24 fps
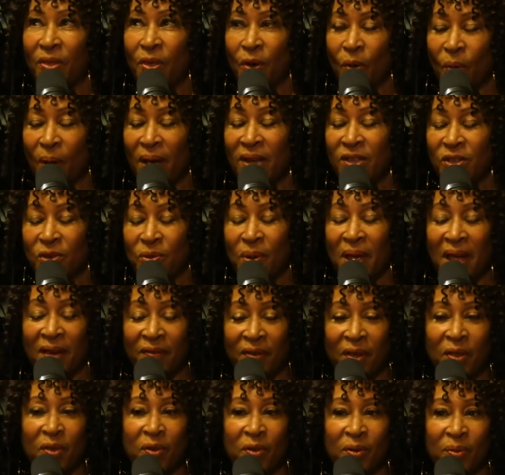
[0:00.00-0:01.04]
though I do
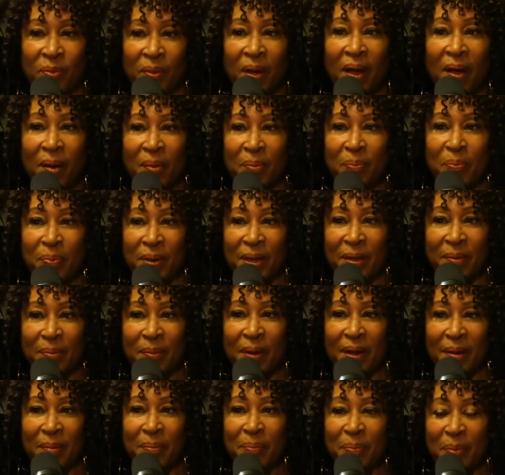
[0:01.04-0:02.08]
have other
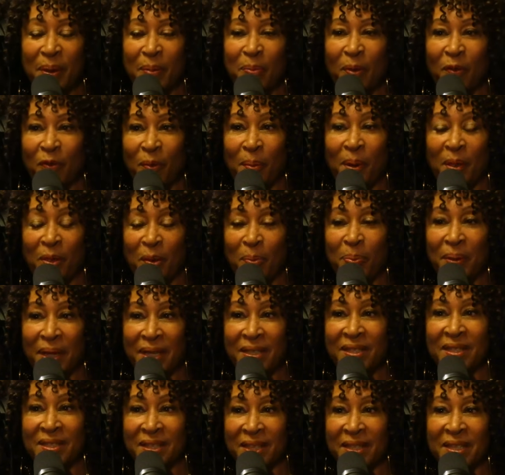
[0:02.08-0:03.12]
people from other
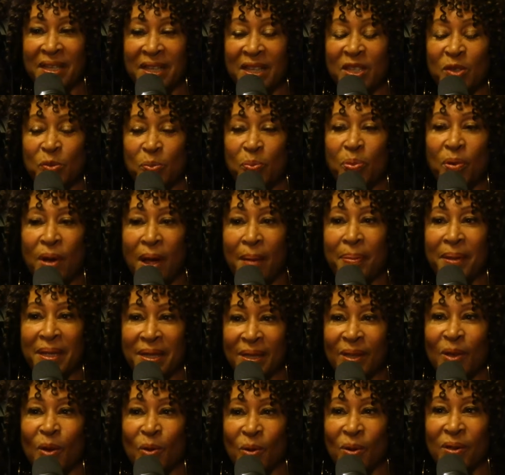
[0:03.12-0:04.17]
places. It is
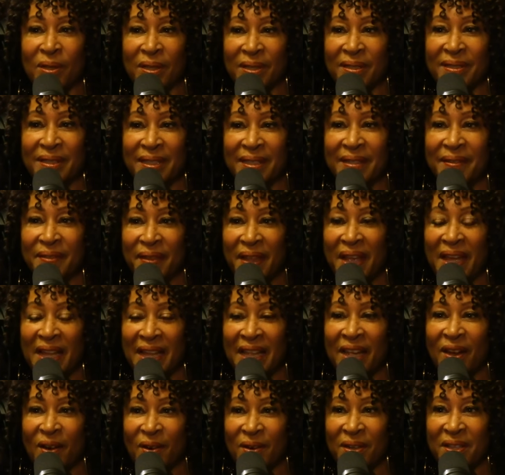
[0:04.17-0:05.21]
probably local
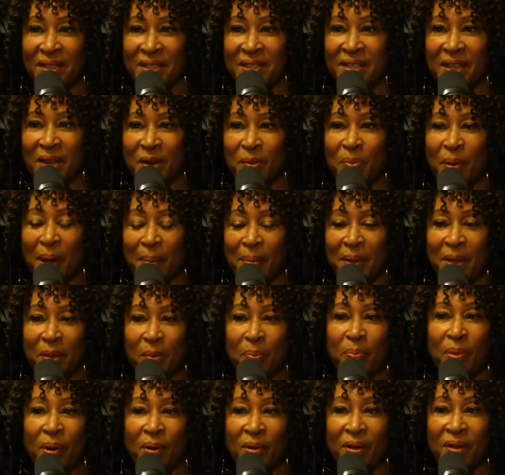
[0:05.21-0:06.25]
LA artists that are
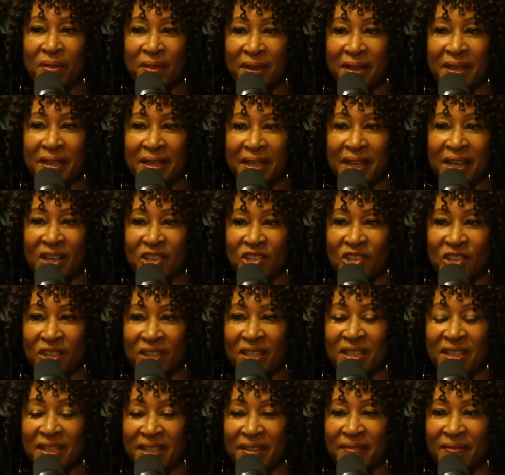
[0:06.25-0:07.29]
probably the bulk of the
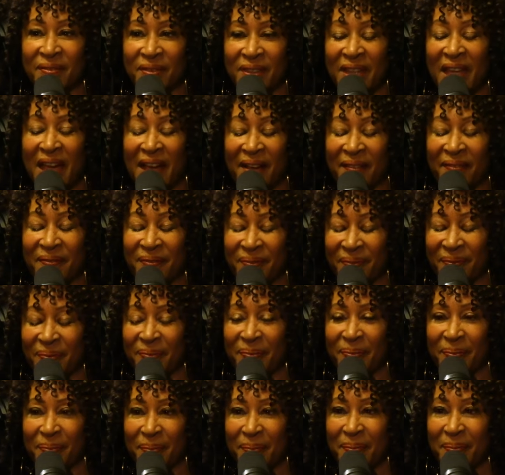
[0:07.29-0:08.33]
collection. Makes
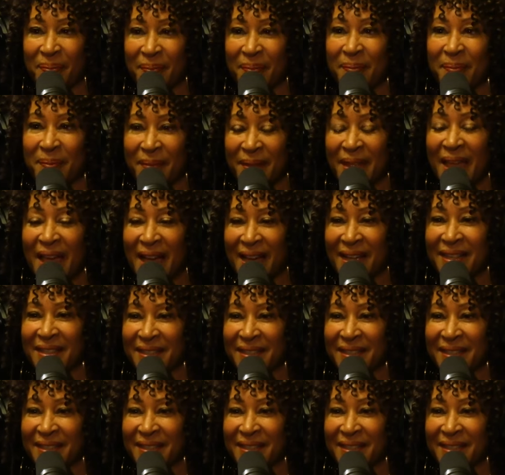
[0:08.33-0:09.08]
sense though, because... Yeah.